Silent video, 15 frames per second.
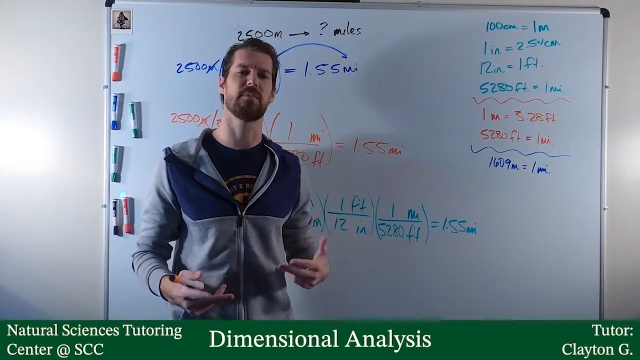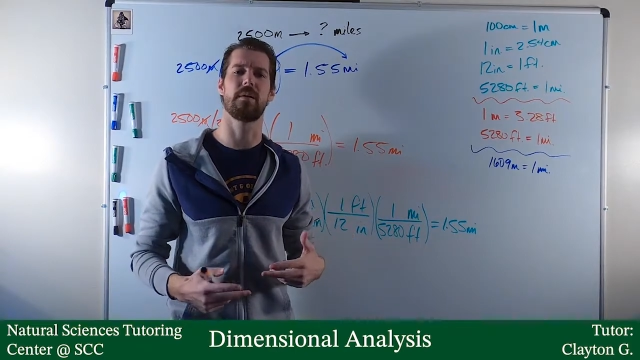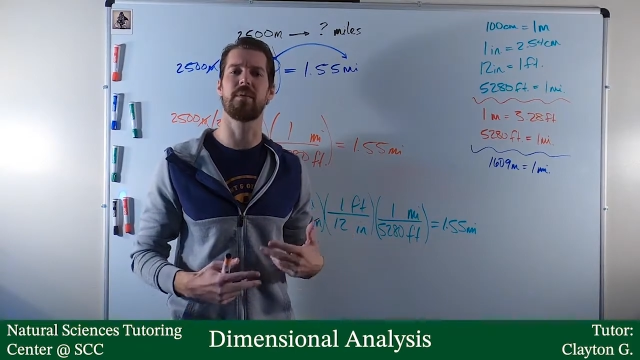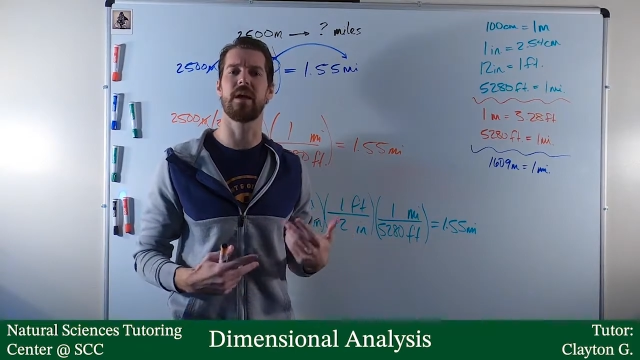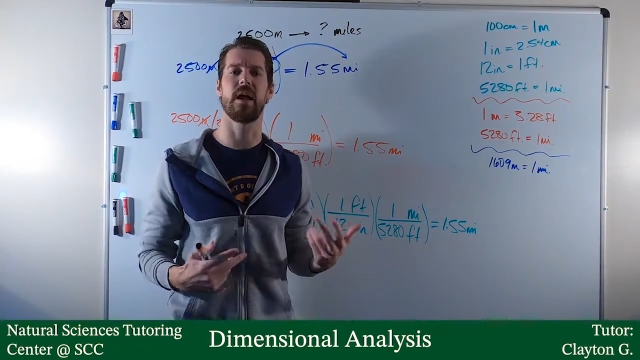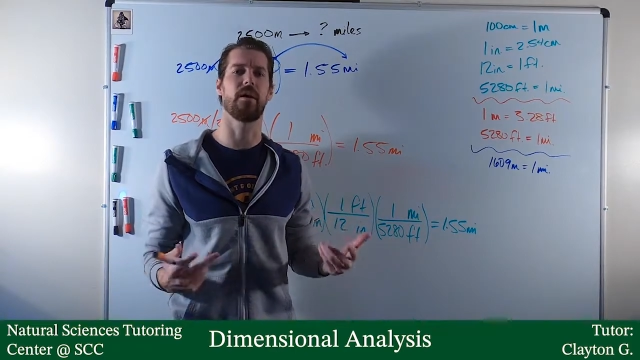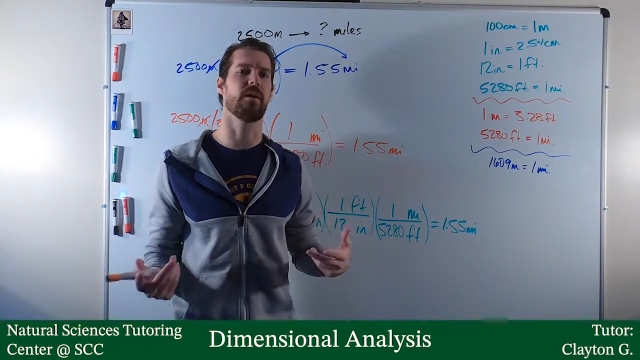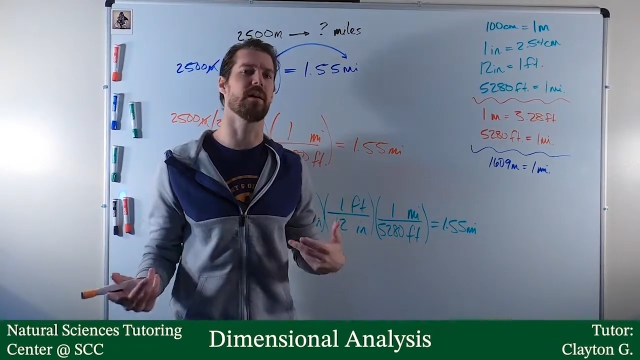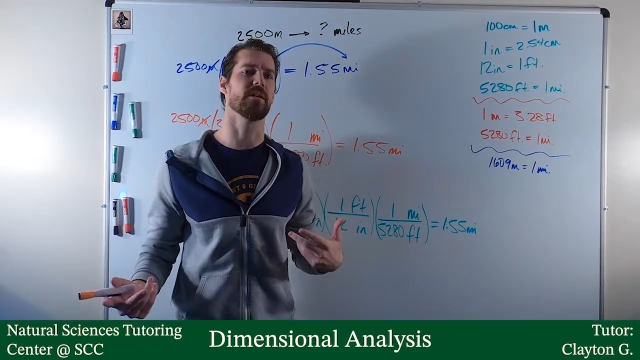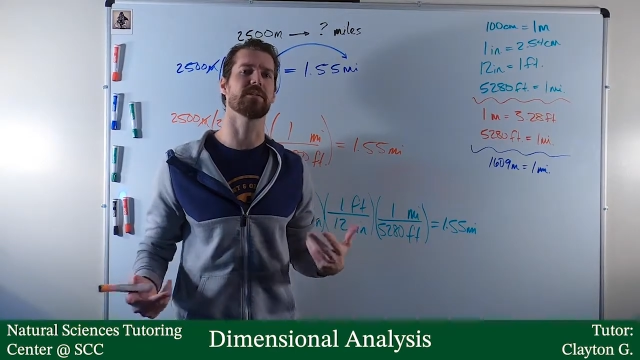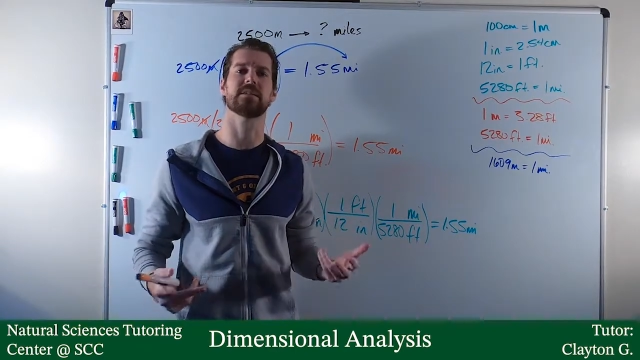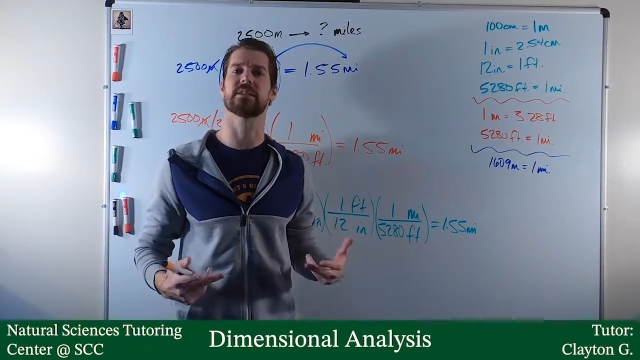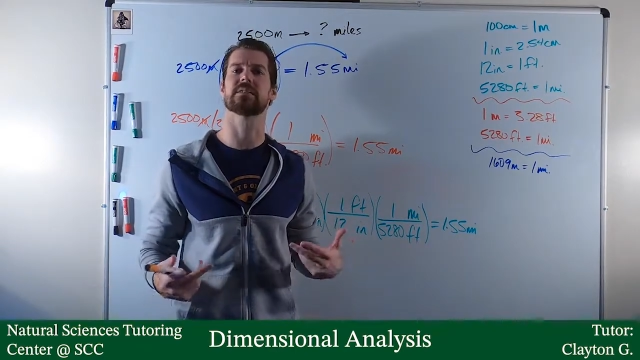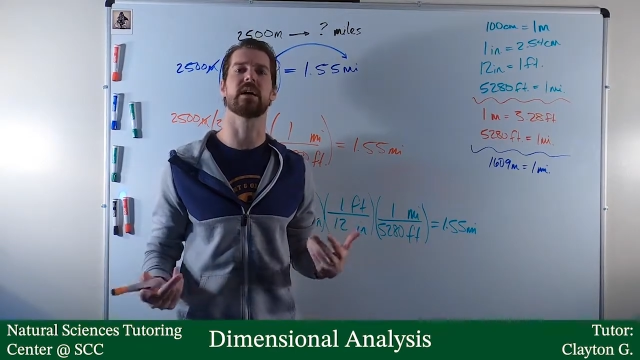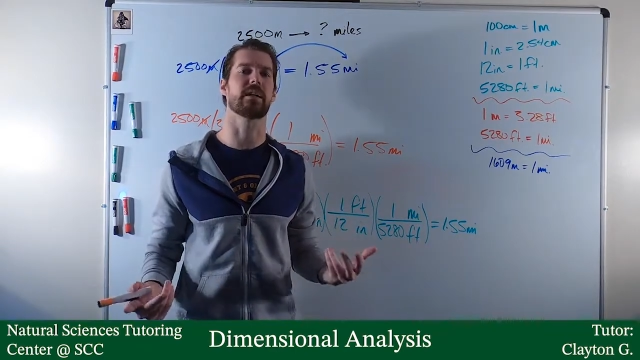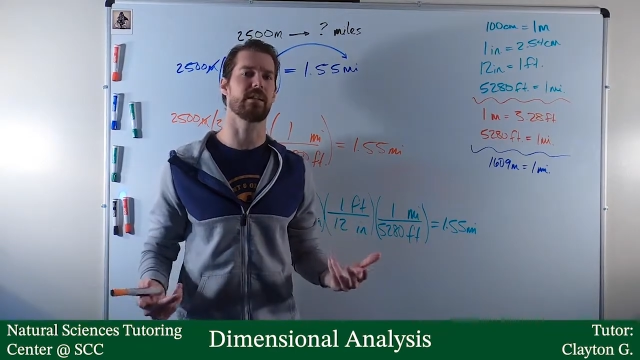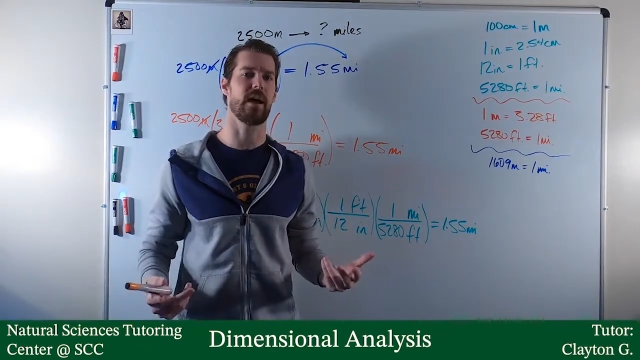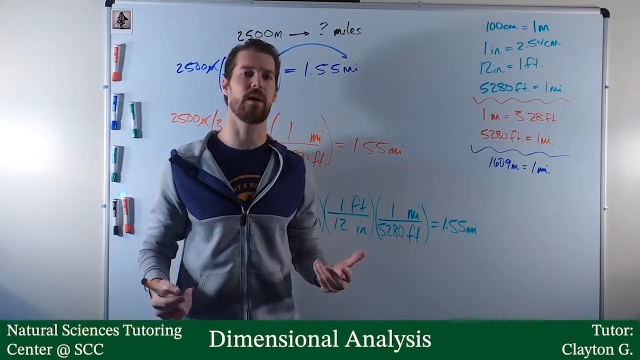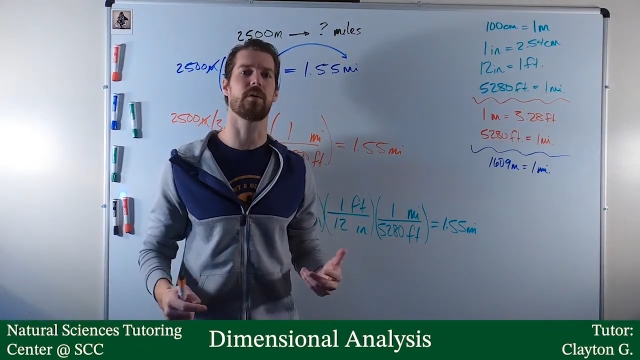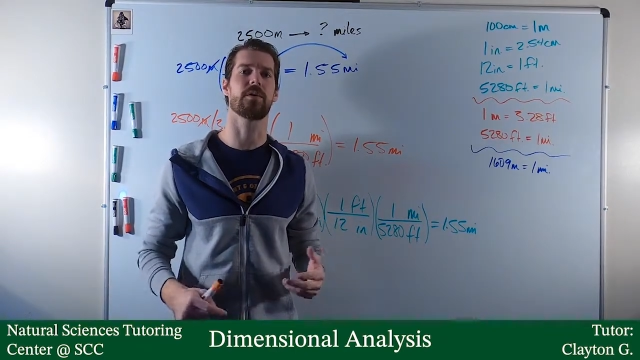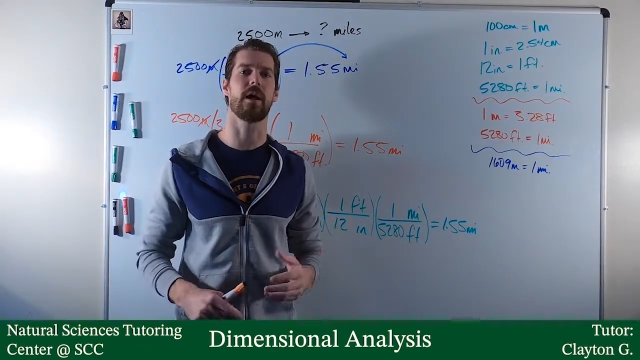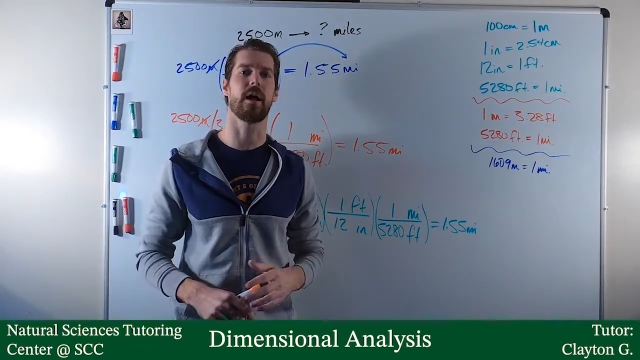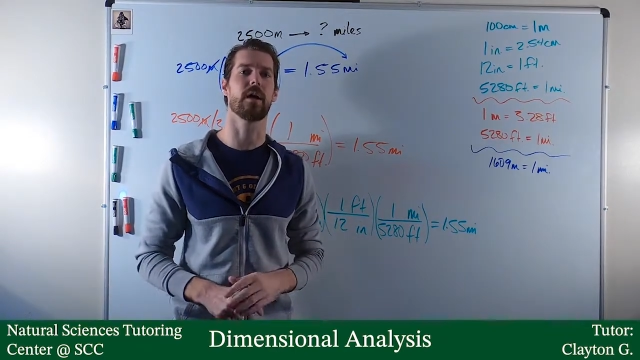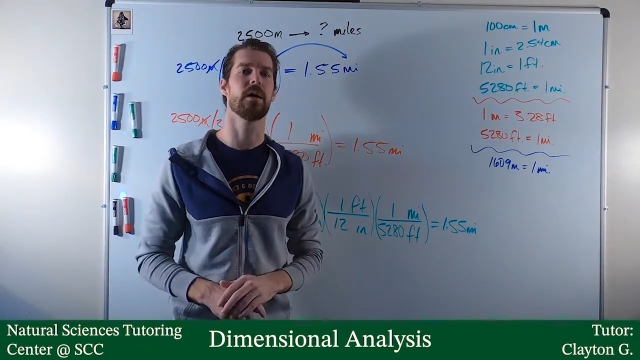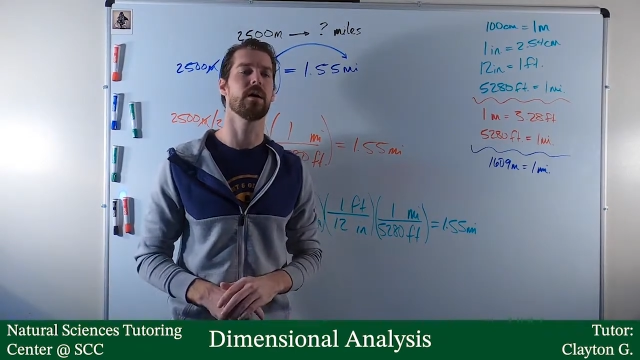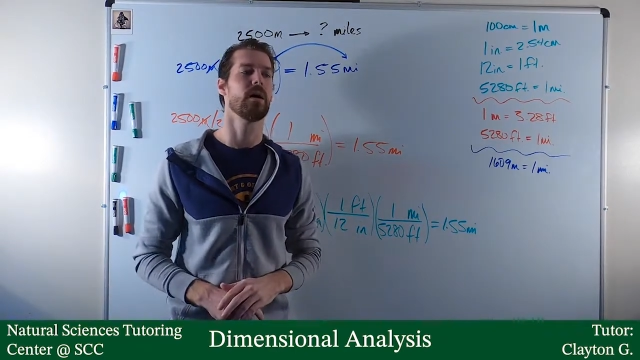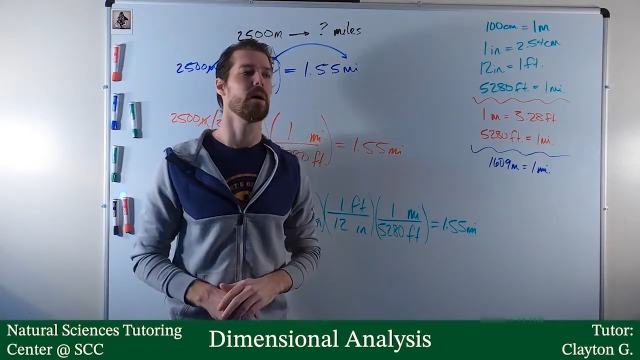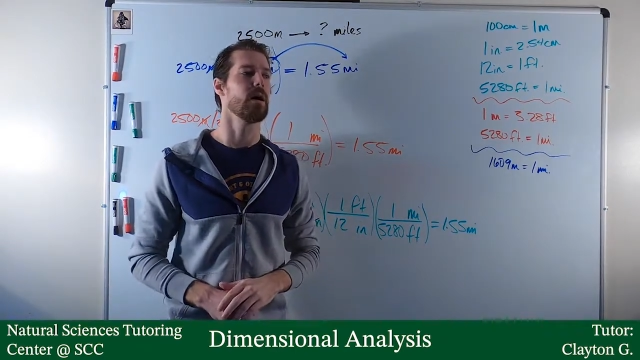maybe areas, things like that, okay?